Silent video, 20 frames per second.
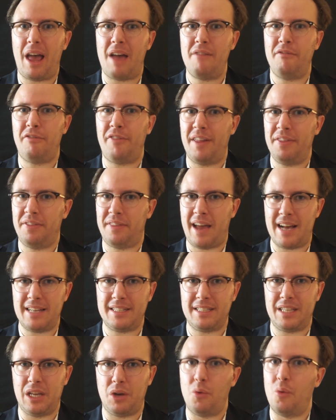and
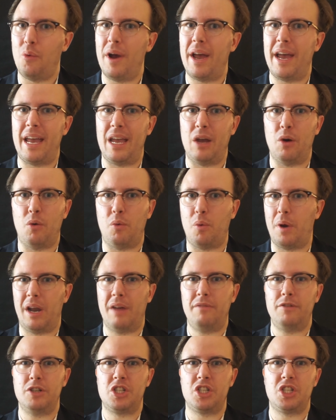fantastic way,
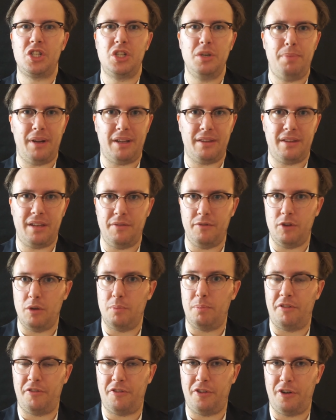whatever superlative you
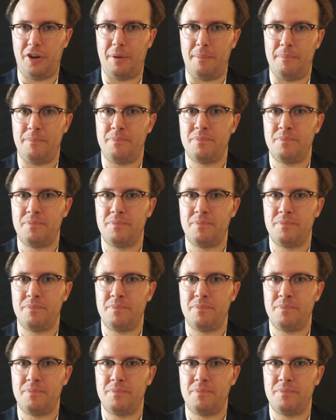prefer.